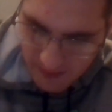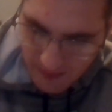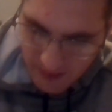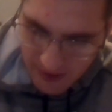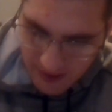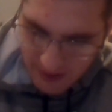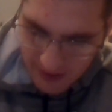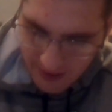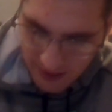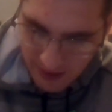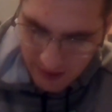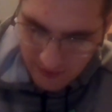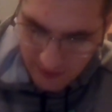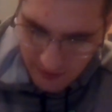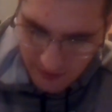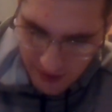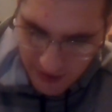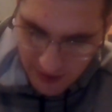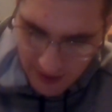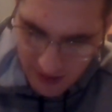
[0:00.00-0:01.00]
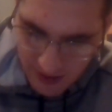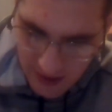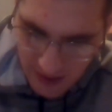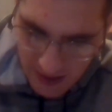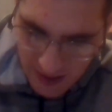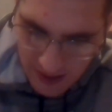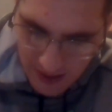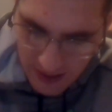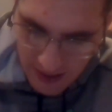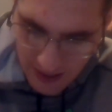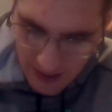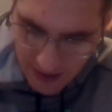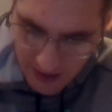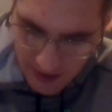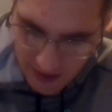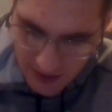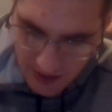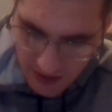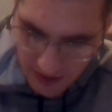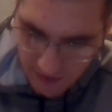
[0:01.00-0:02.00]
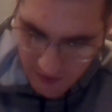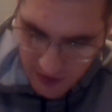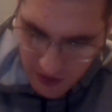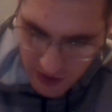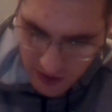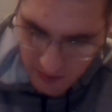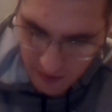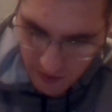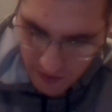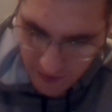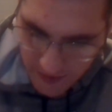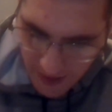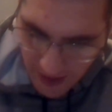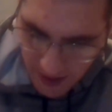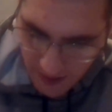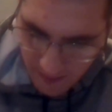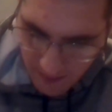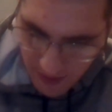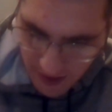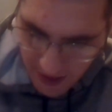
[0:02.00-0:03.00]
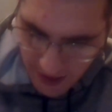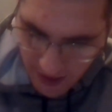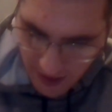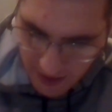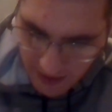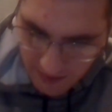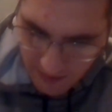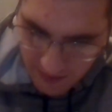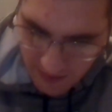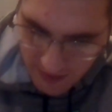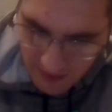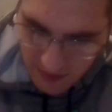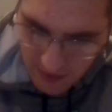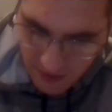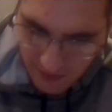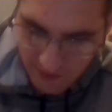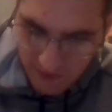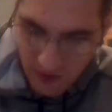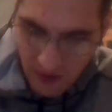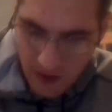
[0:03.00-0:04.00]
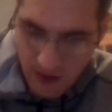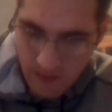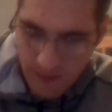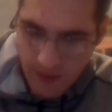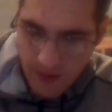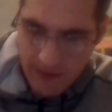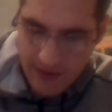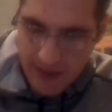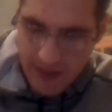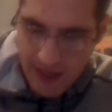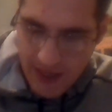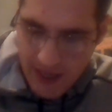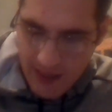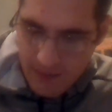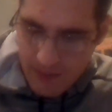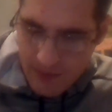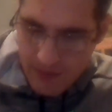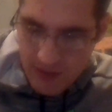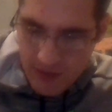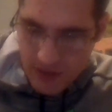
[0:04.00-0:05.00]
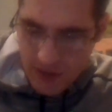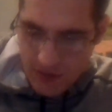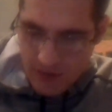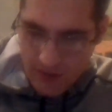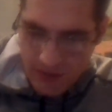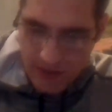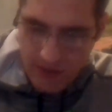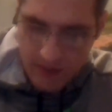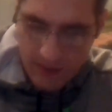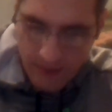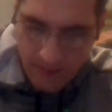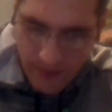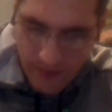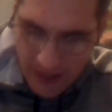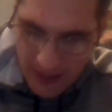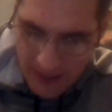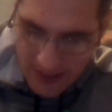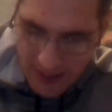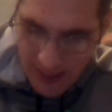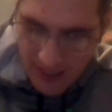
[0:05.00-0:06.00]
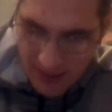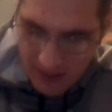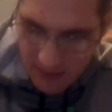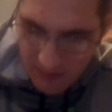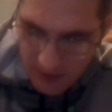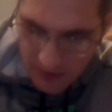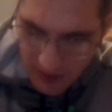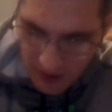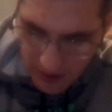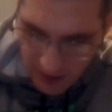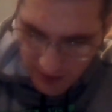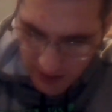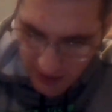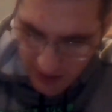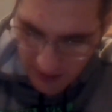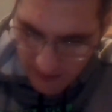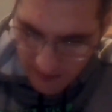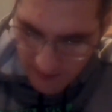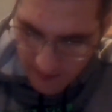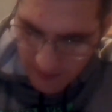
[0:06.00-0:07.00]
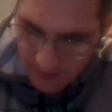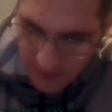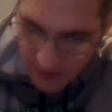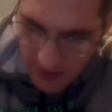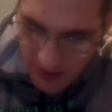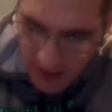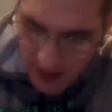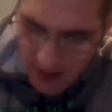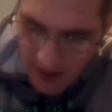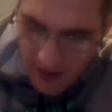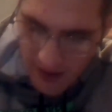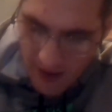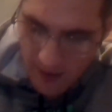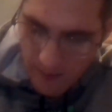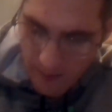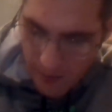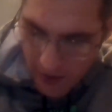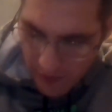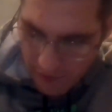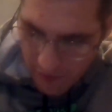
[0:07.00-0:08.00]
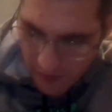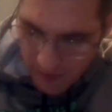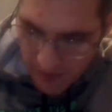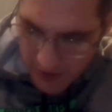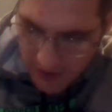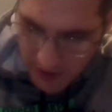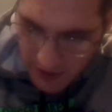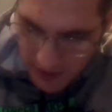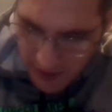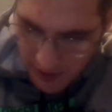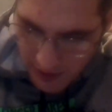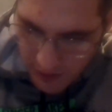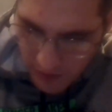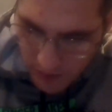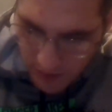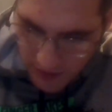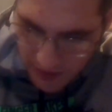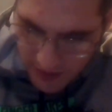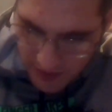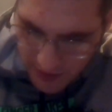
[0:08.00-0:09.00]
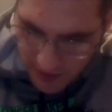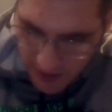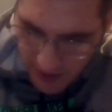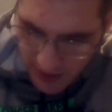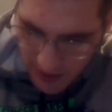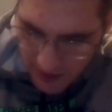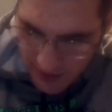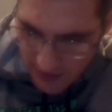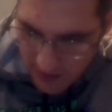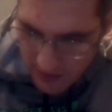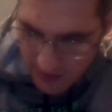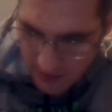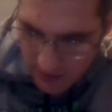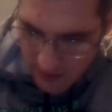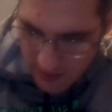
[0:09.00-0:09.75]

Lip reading: picked cavalry, and this division moved out by night to fall upon the camp of the Jews and attack them suddenly. Men from the citadel were his guides.